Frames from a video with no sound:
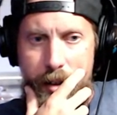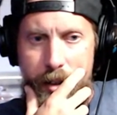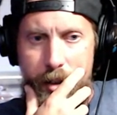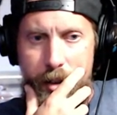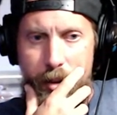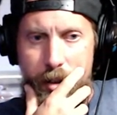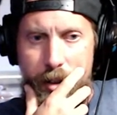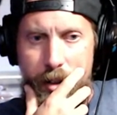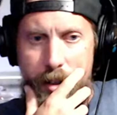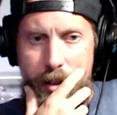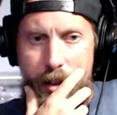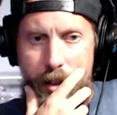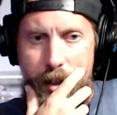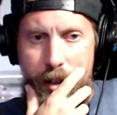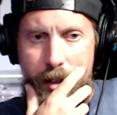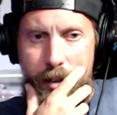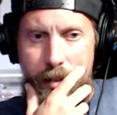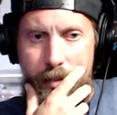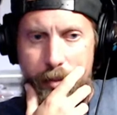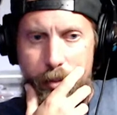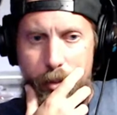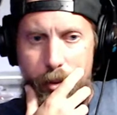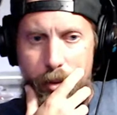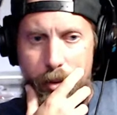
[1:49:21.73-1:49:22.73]
Are you a
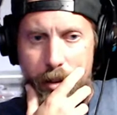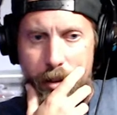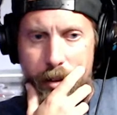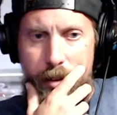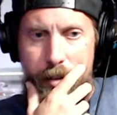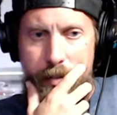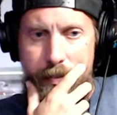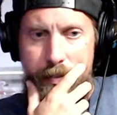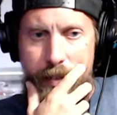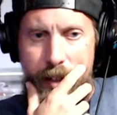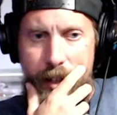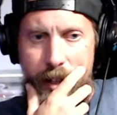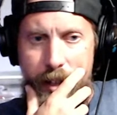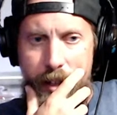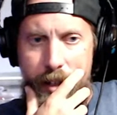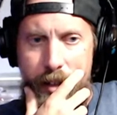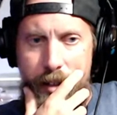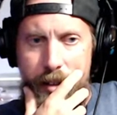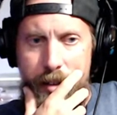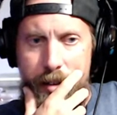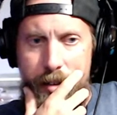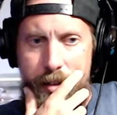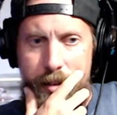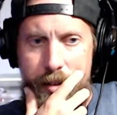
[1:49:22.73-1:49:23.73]
God of War
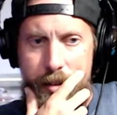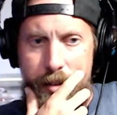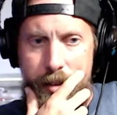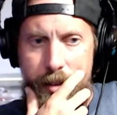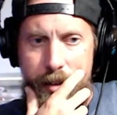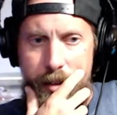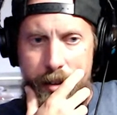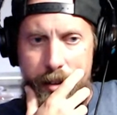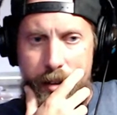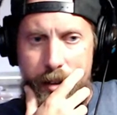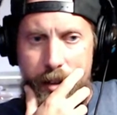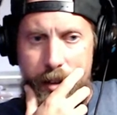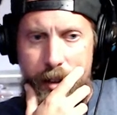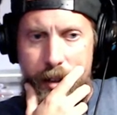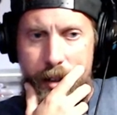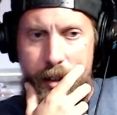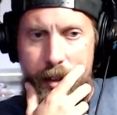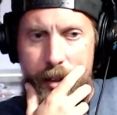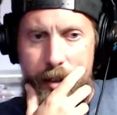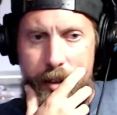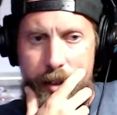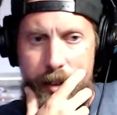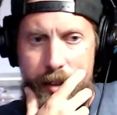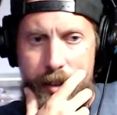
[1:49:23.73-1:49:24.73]
fan?
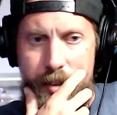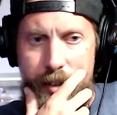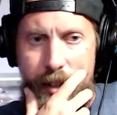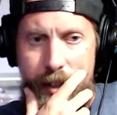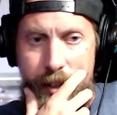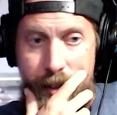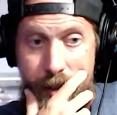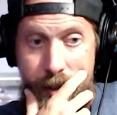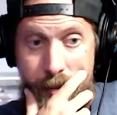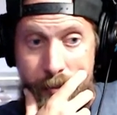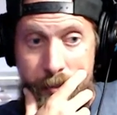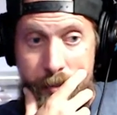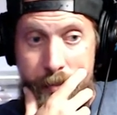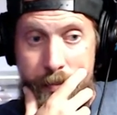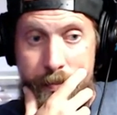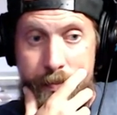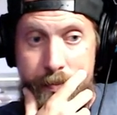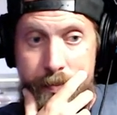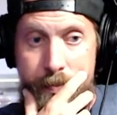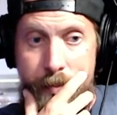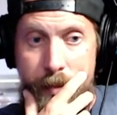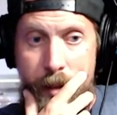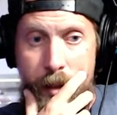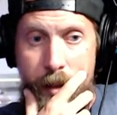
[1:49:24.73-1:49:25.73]
Uh, yes, I am.
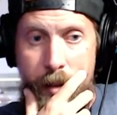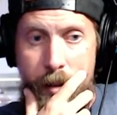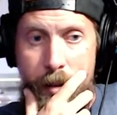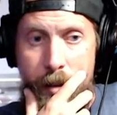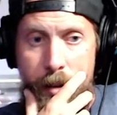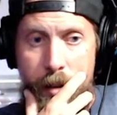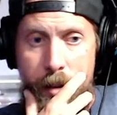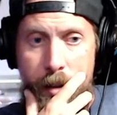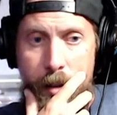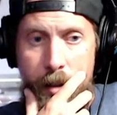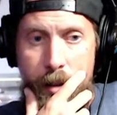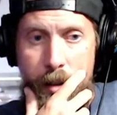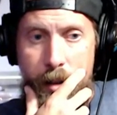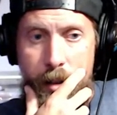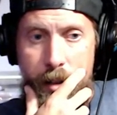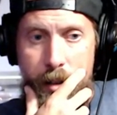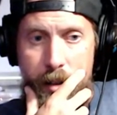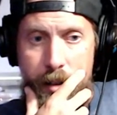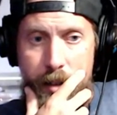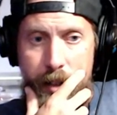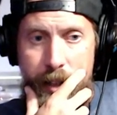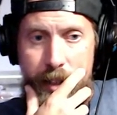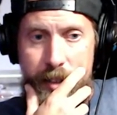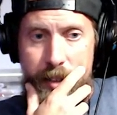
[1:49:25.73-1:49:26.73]

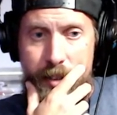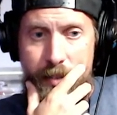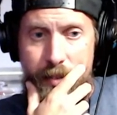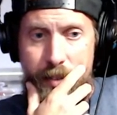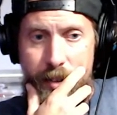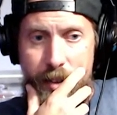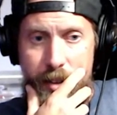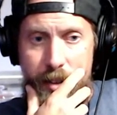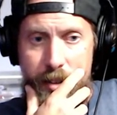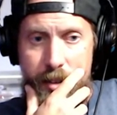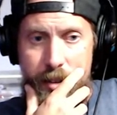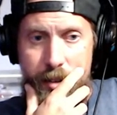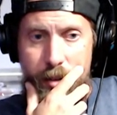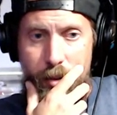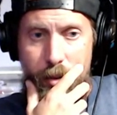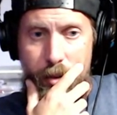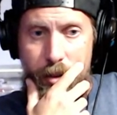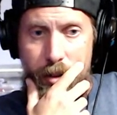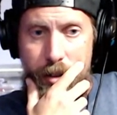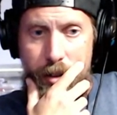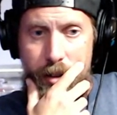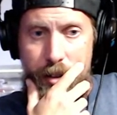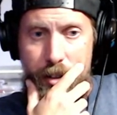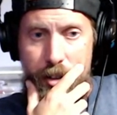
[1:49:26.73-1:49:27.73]
Last of Us
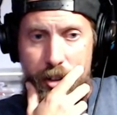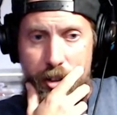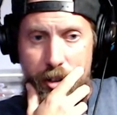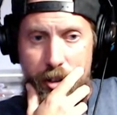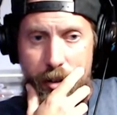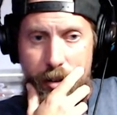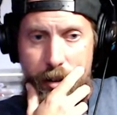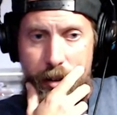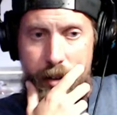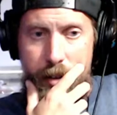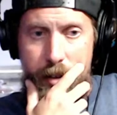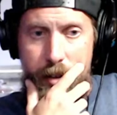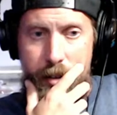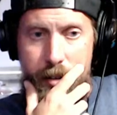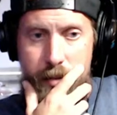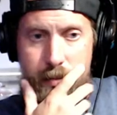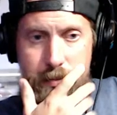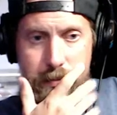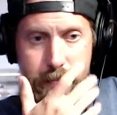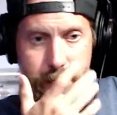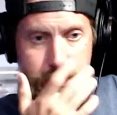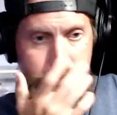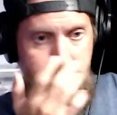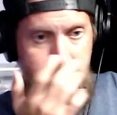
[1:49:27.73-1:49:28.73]
or
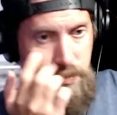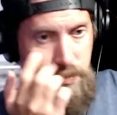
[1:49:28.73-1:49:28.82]
Uncharted?